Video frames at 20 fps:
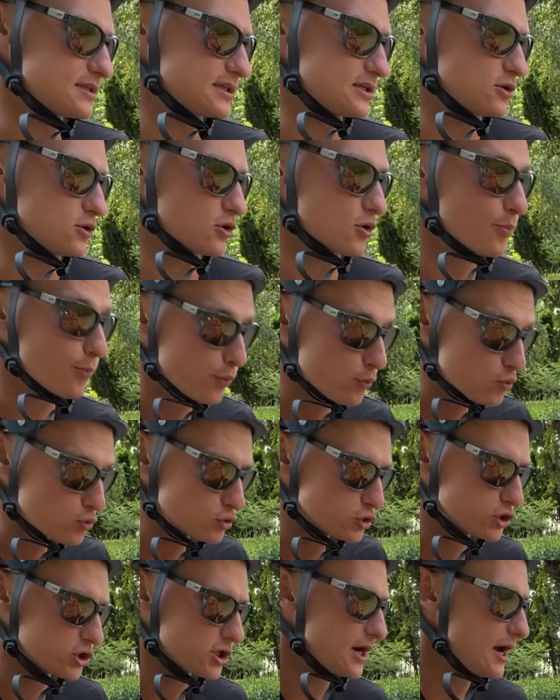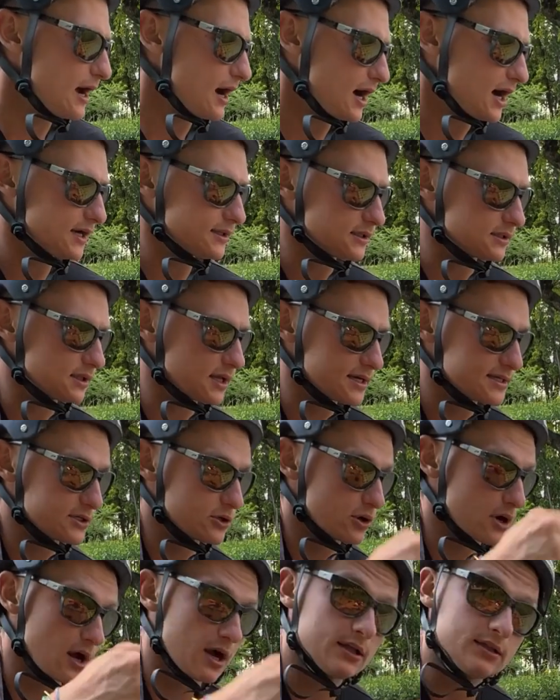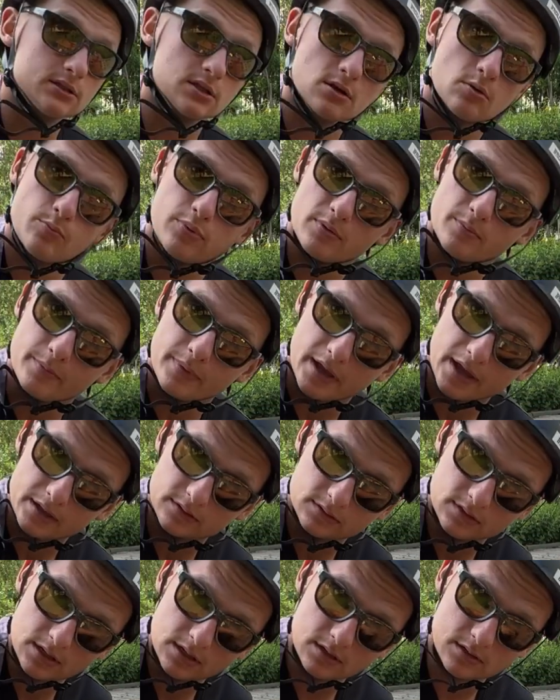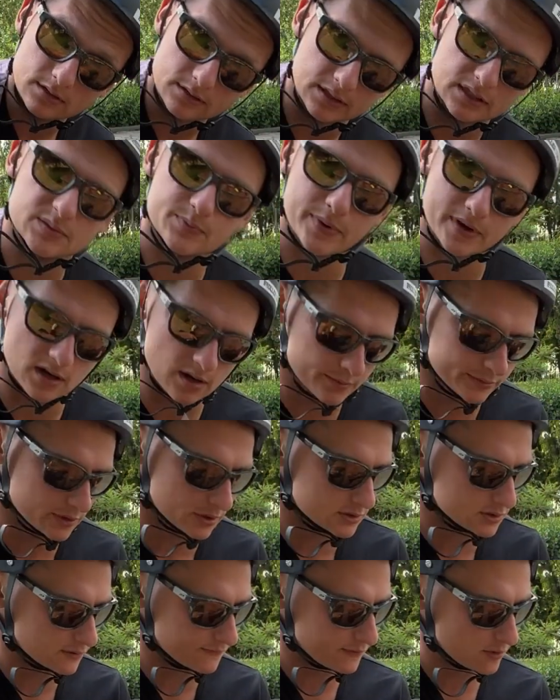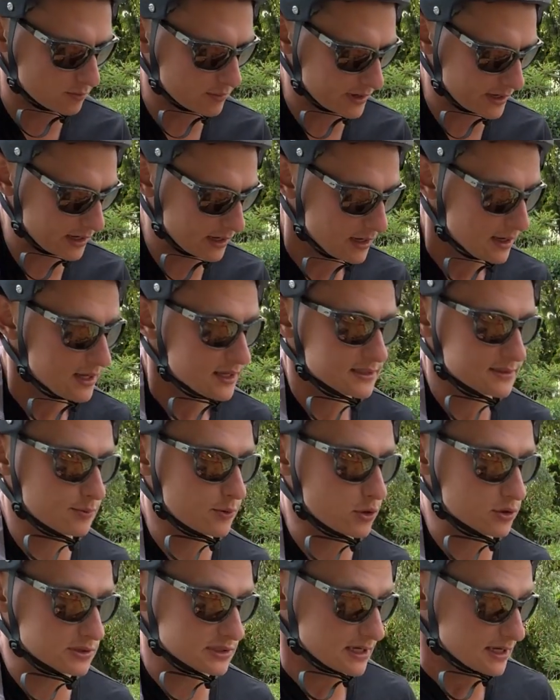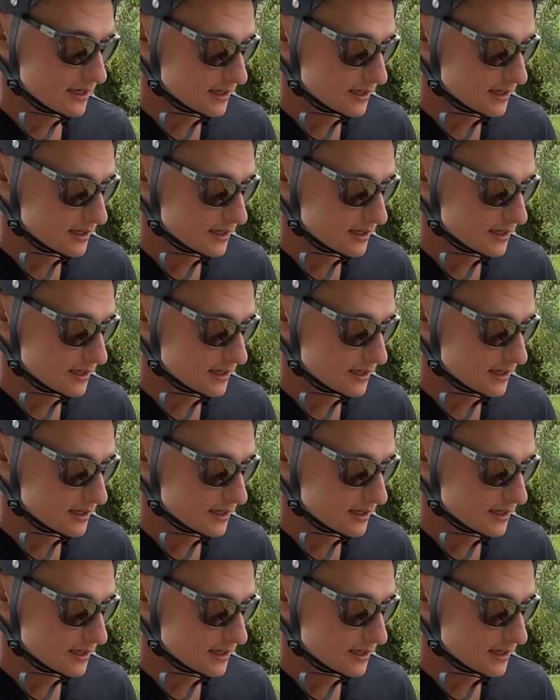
your push, analyze your anthropometric, that's parameters of your body, because